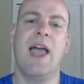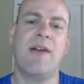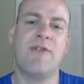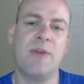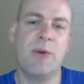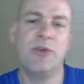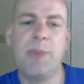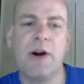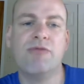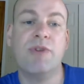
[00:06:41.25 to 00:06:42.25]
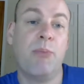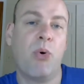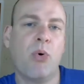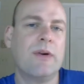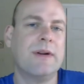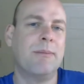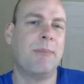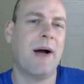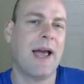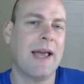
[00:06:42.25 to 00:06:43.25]
and for the most part reported
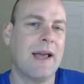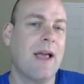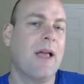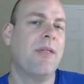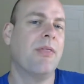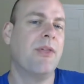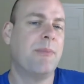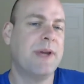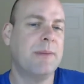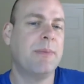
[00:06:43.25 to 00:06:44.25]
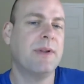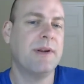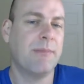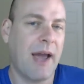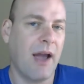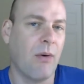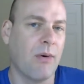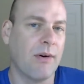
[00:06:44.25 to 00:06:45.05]
by the people in power.